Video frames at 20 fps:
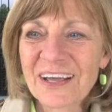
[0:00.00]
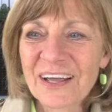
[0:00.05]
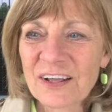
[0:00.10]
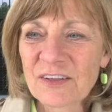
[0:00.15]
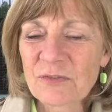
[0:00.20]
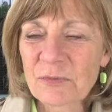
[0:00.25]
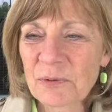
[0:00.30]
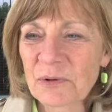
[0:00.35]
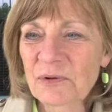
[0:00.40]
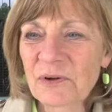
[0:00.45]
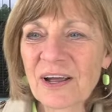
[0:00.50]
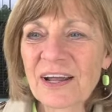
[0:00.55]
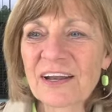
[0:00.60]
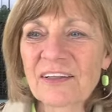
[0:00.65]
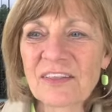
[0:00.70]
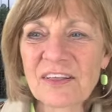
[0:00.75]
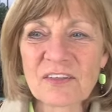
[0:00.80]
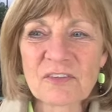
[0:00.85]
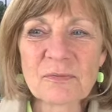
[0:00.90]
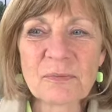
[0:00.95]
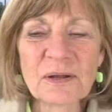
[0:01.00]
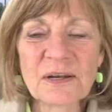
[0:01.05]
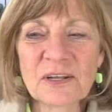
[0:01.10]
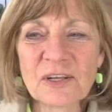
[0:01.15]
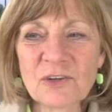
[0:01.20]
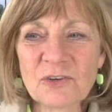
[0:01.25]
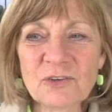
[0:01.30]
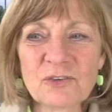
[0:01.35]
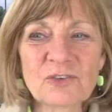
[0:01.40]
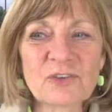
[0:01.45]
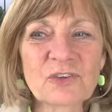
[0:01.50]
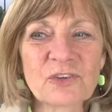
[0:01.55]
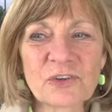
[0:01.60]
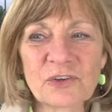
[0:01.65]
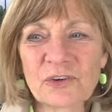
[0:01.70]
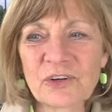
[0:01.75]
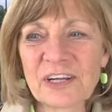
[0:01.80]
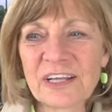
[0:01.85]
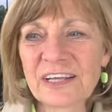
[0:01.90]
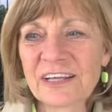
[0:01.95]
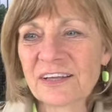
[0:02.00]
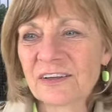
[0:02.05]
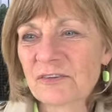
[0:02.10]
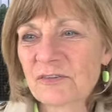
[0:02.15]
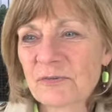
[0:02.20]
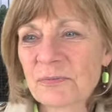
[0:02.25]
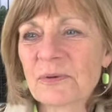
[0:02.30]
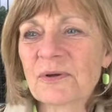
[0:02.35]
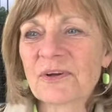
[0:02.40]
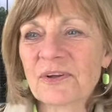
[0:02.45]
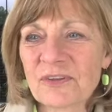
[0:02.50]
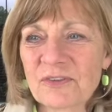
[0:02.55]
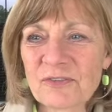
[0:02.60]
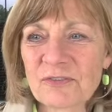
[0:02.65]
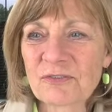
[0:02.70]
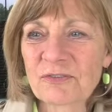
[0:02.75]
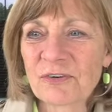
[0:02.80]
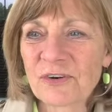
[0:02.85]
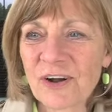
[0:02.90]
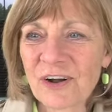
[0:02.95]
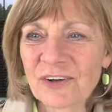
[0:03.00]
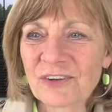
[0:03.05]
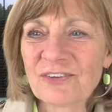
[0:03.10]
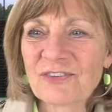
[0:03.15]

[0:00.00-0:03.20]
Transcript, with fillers: it's been great. I think it's been a huge learning experience for our